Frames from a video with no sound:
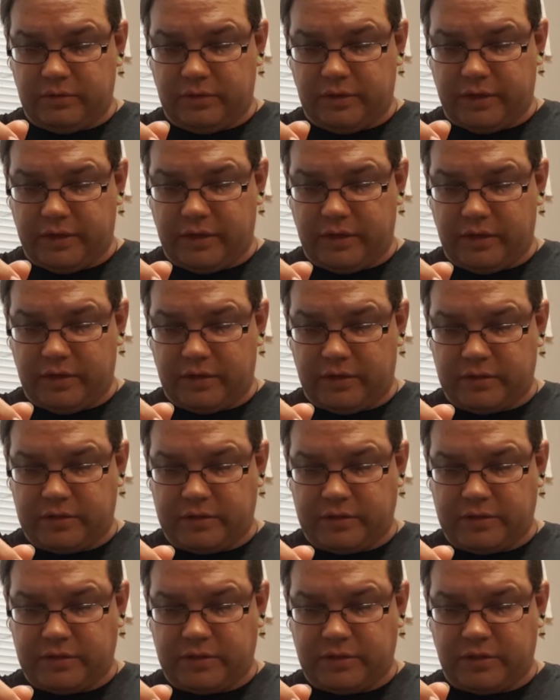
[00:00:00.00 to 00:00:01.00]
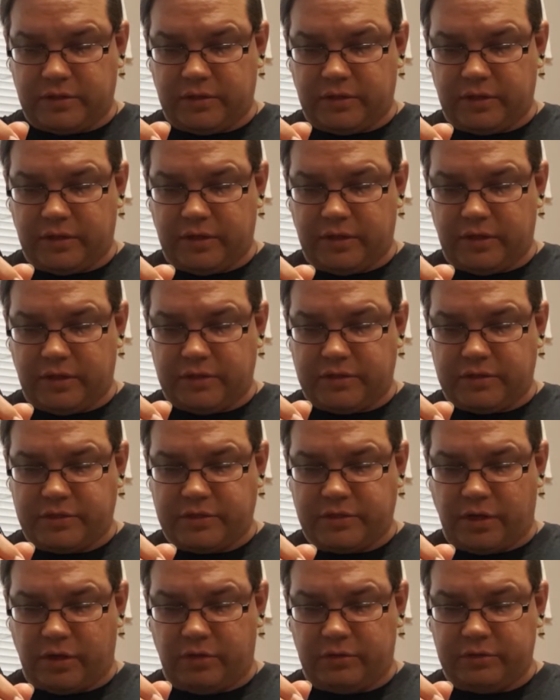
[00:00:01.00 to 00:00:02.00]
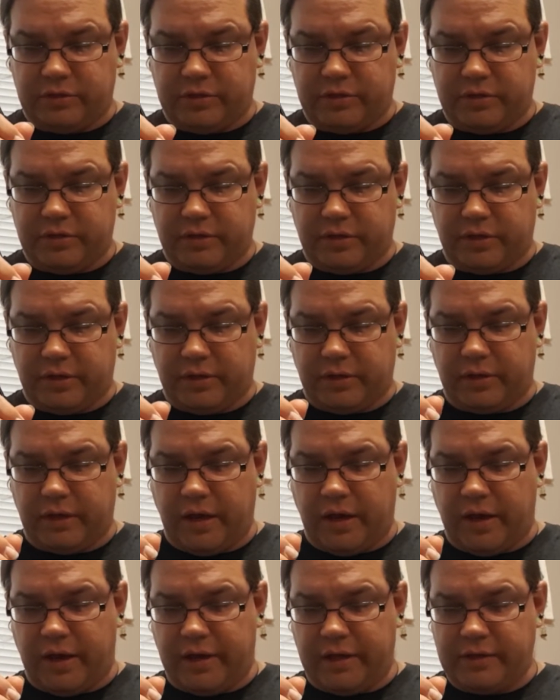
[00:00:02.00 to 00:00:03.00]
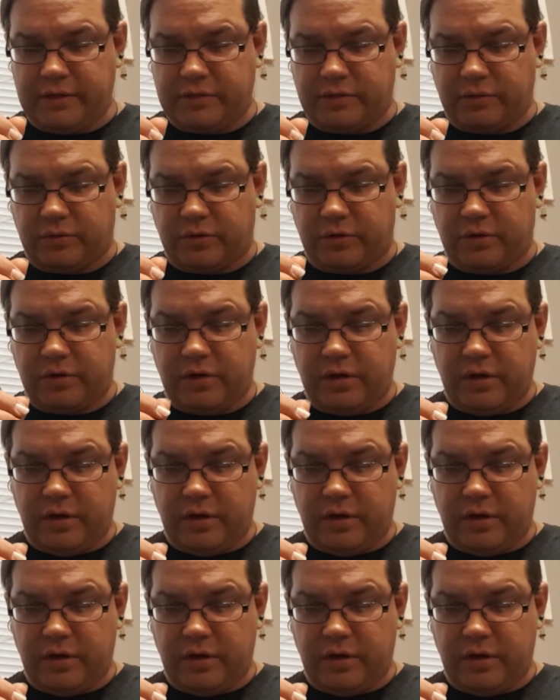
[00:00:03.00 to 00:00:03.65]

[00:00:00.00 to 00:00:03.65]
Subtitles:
like assault guys, or